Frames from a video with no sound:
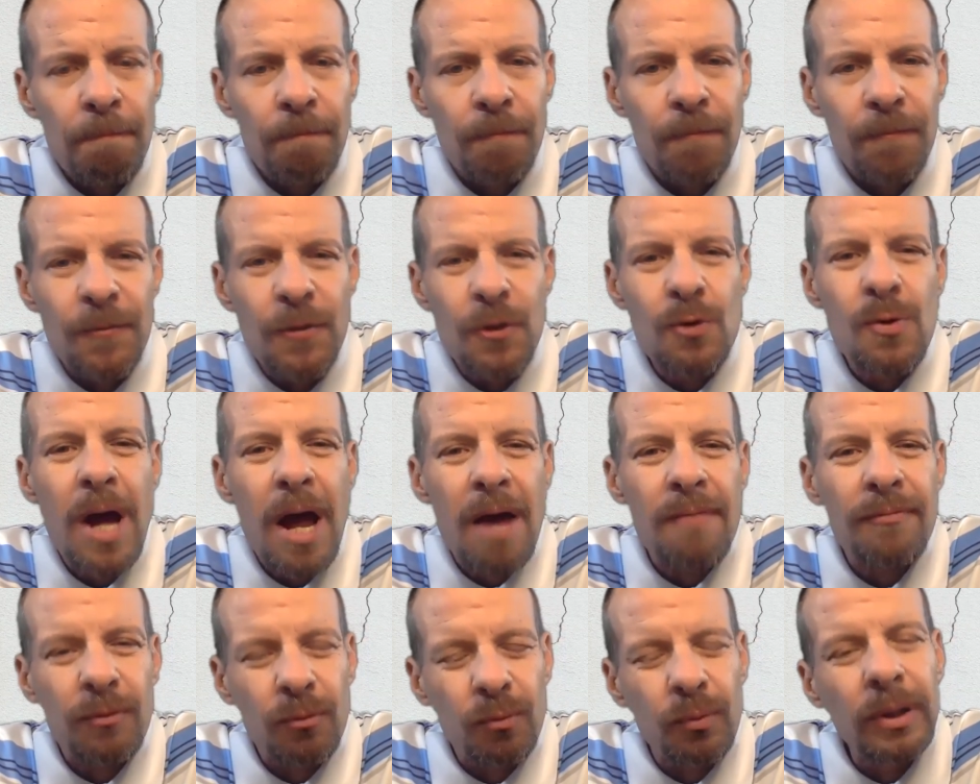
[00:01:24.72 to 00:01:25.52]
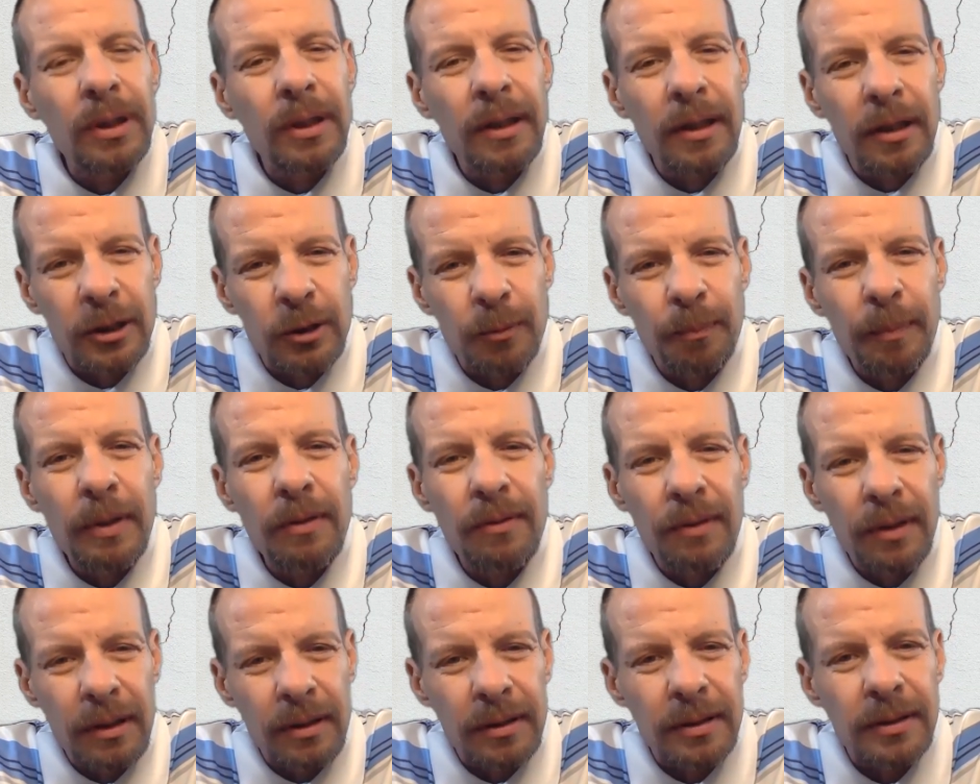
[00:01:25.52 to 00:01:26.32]
you haven't really
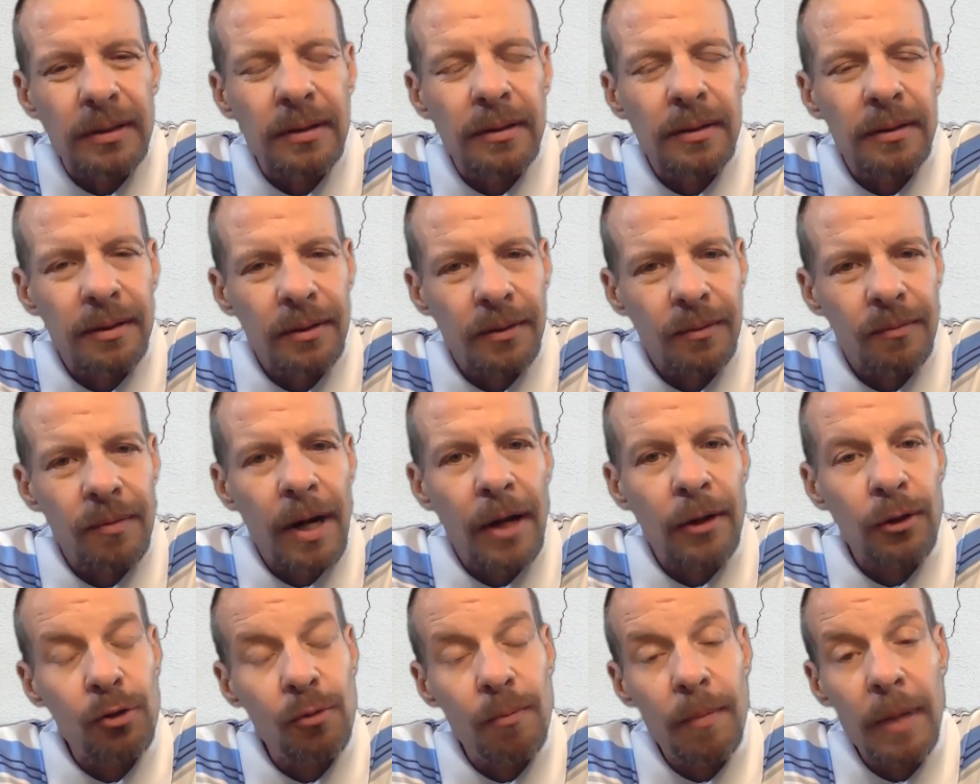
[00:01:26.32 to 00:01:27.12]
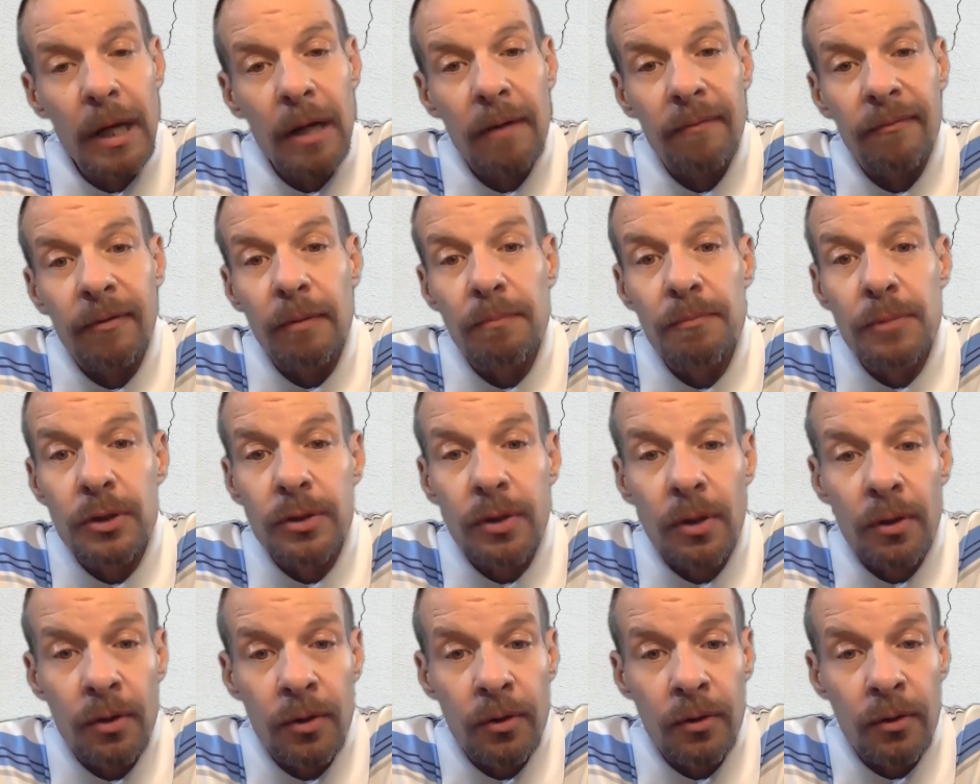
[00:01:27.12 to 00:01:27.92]
experienced, right? You may have
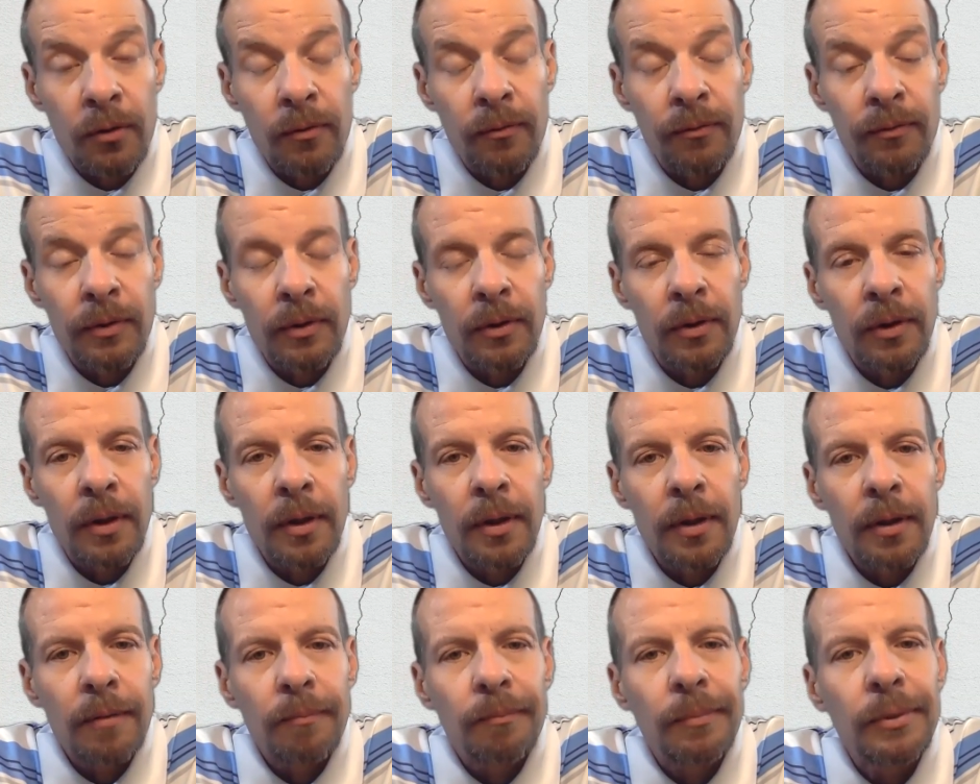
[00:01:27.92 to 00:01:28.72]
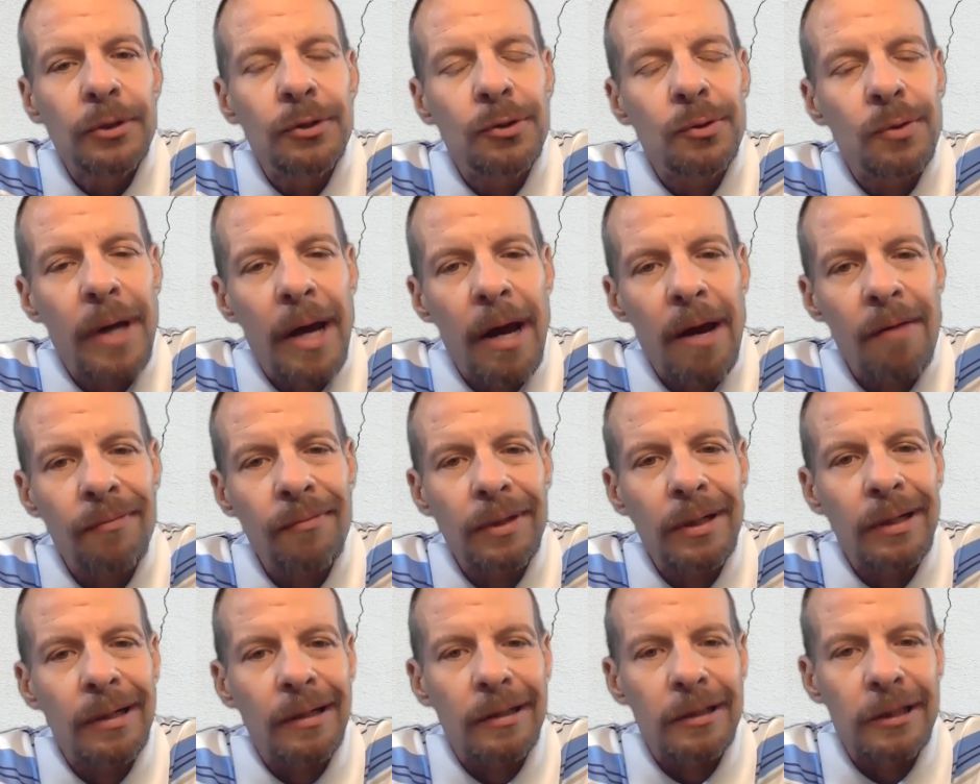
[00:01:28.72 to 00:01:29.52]
observed, but you
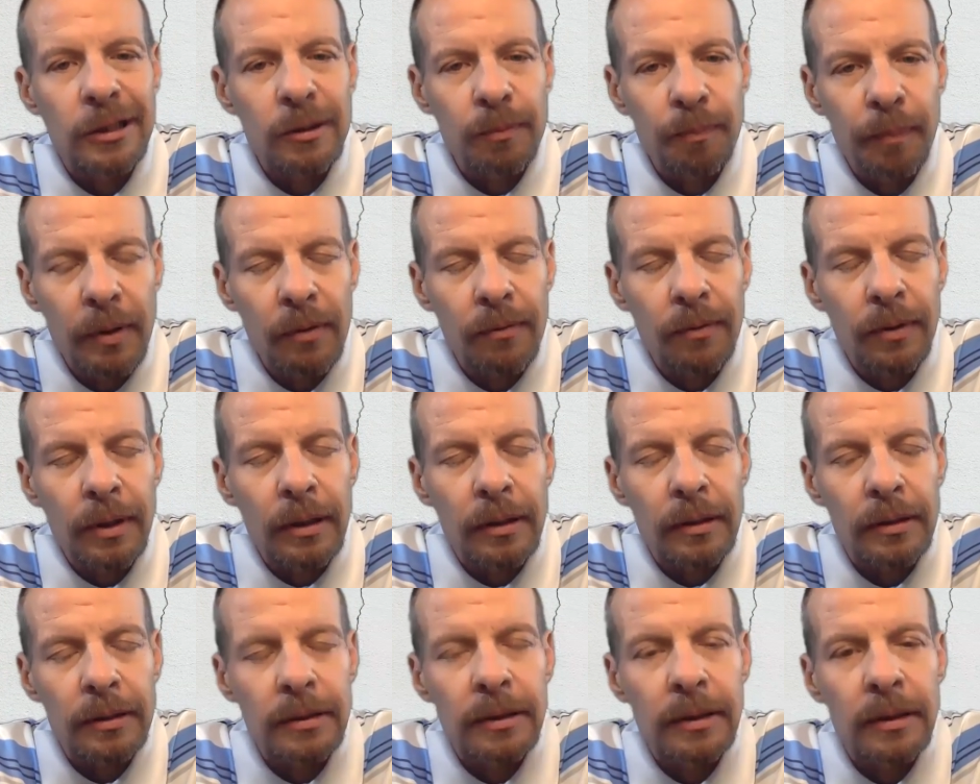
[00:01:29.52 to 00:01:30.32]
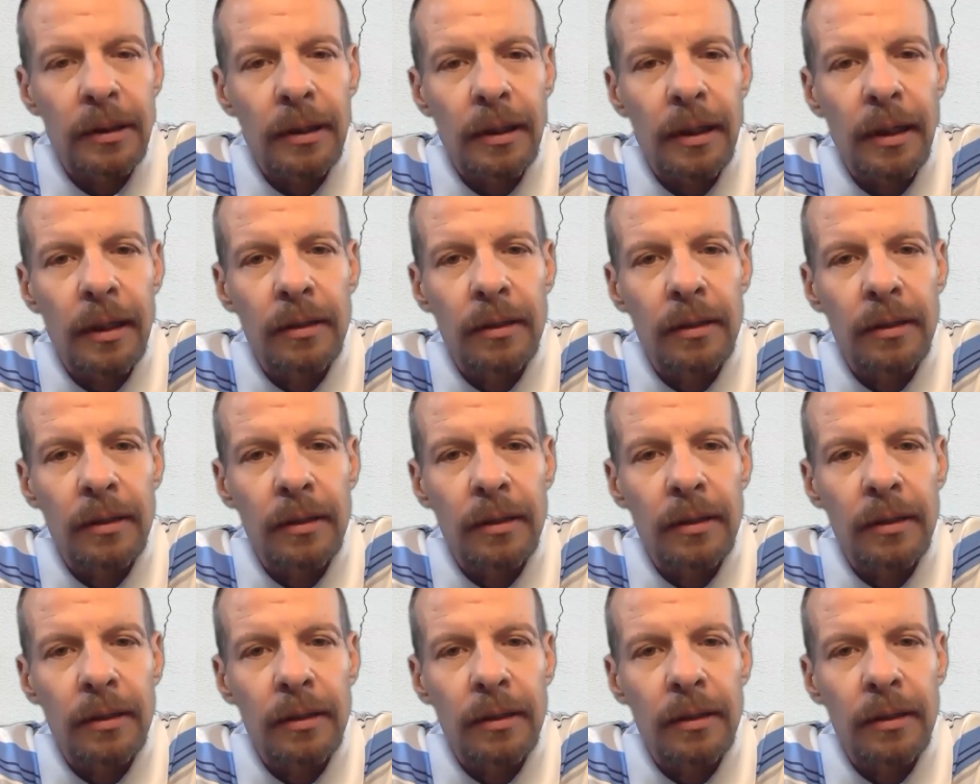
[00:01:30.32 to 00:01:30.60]
haven't experienced.